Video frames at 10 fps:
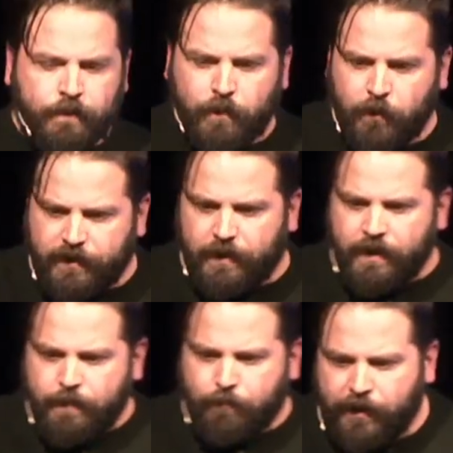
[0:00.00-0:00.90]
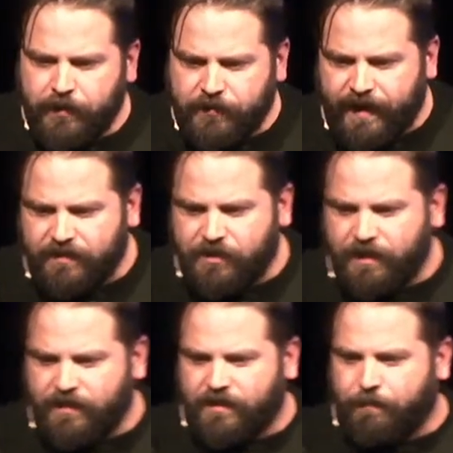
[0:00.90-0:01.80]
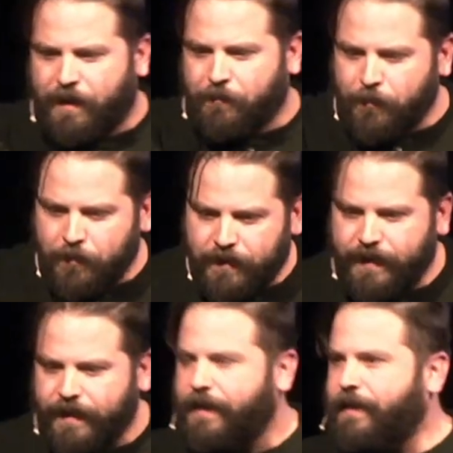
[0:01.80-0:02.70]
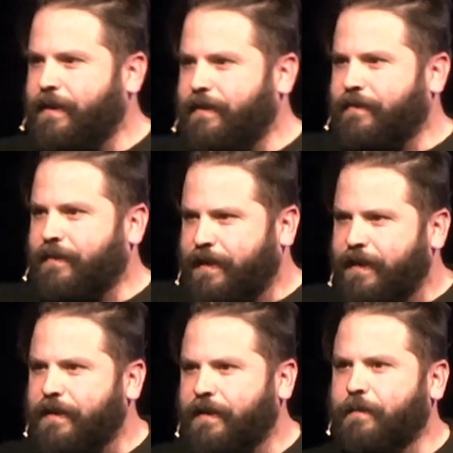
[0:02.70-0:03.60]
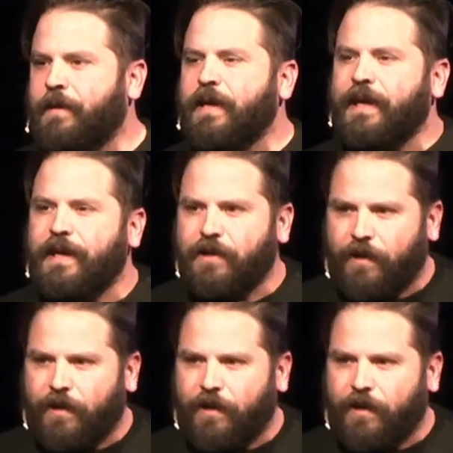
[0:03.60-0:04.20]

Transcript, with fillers: But when the brothers ask Jesus about ruling in his kingdom, he